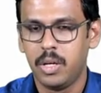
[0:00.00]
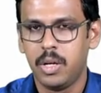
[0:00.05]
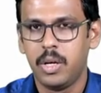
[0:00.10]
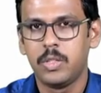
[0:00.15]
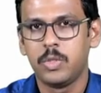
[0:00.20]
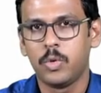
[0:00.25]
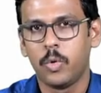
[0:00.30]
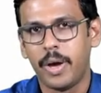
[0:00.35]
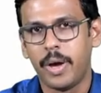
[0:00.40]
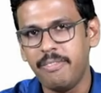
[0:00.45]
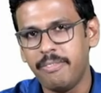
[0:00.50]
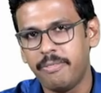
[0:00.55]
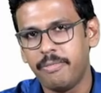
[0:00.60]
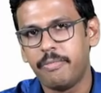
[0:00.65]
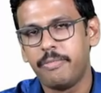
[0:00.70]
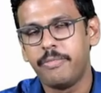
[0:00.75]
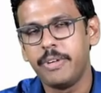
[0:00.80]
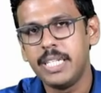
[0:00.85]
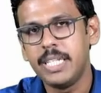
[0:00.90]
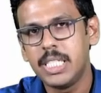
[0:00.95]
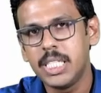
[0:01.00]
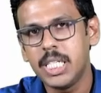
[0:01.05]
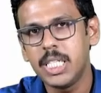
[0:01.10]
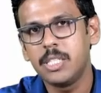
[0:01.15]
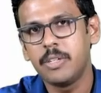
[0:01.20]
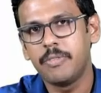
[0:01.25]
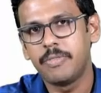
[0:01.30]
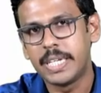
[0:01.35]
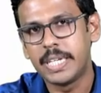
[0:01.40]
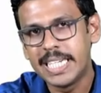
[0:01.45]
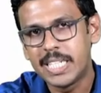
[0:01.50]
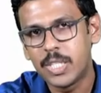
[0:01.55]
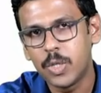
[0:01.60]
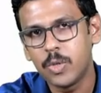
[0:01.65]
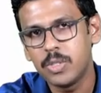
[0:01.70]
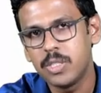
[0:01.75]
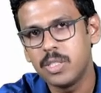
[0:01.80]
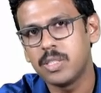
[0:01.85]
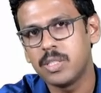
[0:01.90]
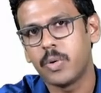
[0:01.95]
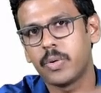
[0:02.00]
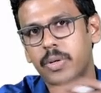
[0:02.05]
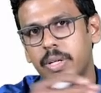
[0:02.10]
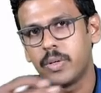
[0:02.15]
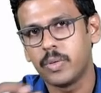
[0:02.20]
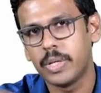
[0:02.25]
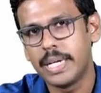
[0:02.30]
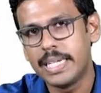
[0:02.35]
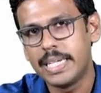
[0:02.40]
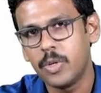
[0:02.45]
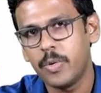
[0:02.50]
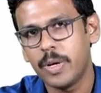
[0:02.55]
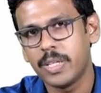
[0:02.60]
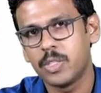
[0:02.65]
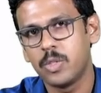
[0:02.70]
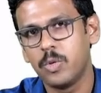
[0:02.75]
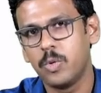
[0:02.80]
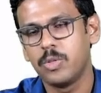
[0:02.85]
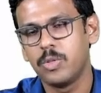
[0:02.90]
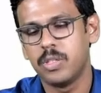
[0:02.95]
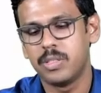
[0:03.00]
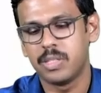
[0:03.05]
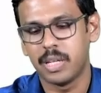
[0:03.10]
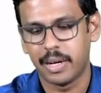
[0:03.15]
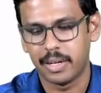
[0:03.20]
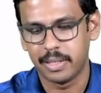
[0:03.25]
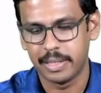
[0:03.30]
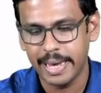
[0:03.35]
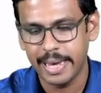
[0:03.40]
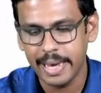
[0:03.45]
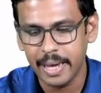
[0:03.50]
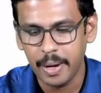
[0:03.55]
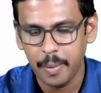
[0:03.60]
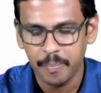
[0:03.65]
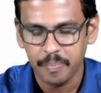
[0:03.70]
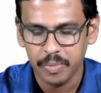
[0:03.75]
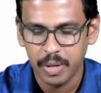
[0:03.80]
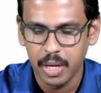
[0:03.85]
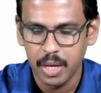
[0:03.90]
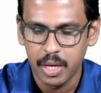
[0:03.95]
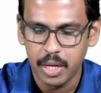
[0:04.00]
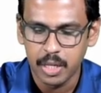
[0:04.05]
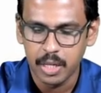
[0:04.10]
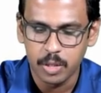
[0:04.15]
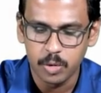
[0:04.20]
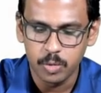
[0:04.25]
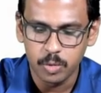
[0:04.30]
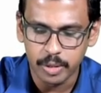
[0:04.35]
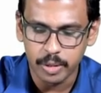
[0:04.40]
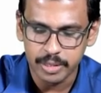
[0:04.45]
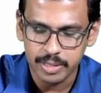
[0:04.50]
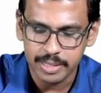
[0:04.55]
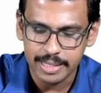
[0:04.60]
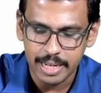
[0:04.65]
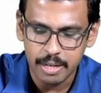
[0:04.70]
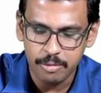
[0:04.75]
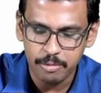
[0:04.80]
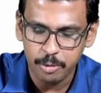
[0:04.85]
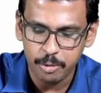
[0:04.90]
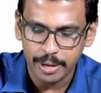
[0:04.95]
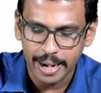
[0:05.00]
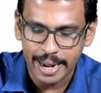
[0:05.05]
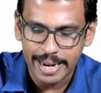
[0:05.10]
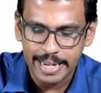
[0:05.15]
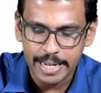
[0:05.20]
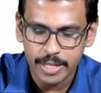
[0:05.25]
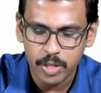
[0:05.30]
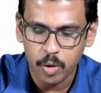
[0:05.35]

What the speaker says: So if features of ketosis or ketoacidosis are there, you send for islet